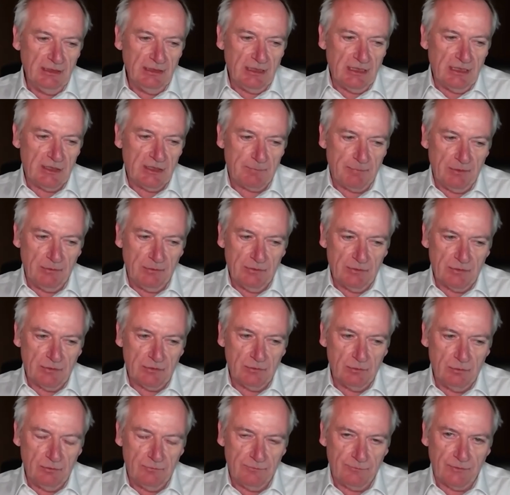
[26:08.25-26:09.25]
I spoke
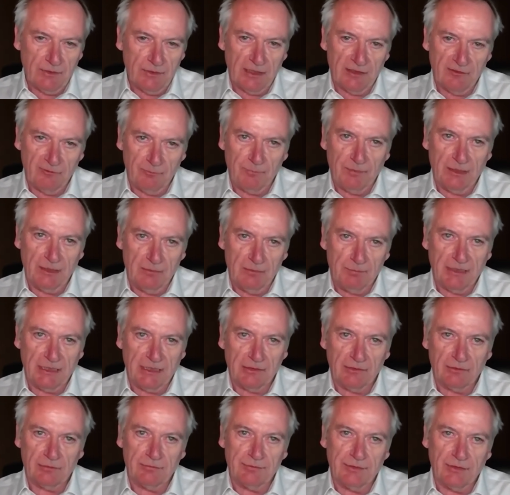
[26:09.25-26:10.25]
to 5 big
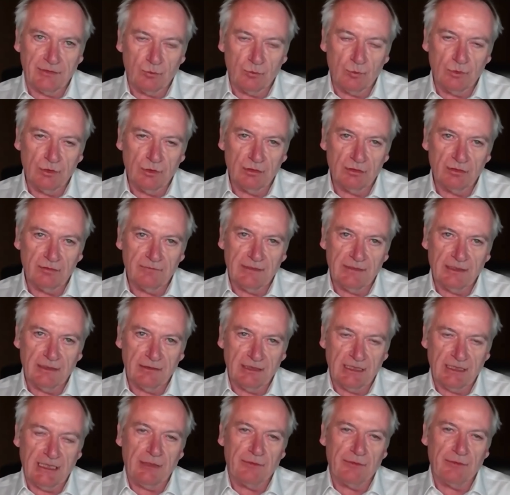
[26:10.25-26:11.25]
banks around the world around
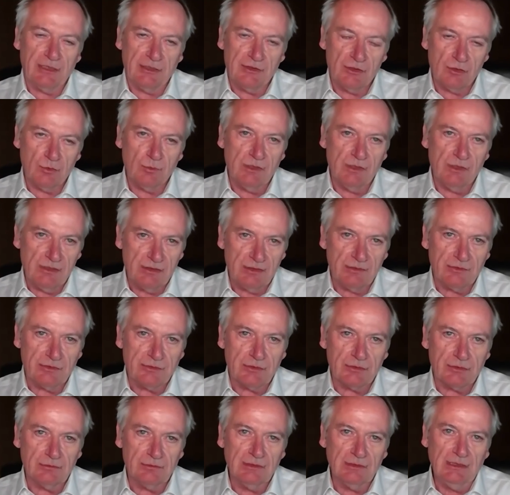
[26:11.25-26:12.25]
how they're doing
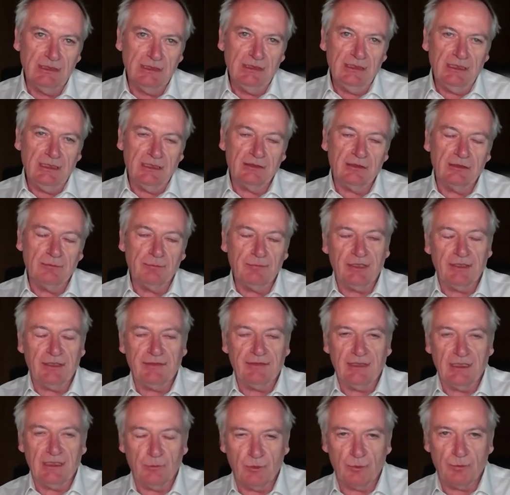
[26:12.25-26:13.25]
digital and
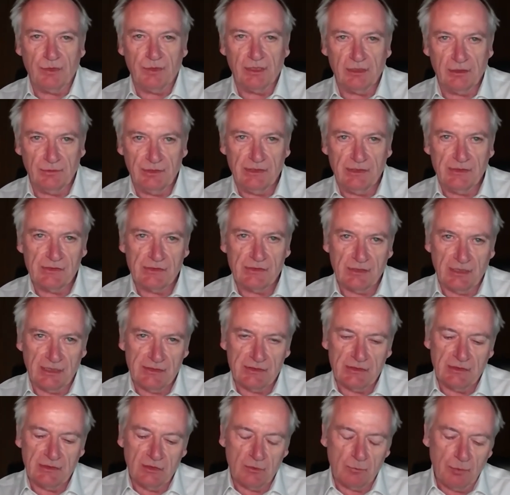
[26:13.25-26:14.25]
combined that with my own
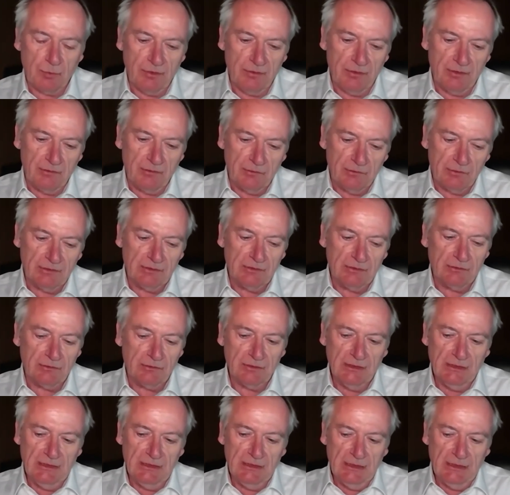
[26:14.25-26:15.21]
insights and experiences.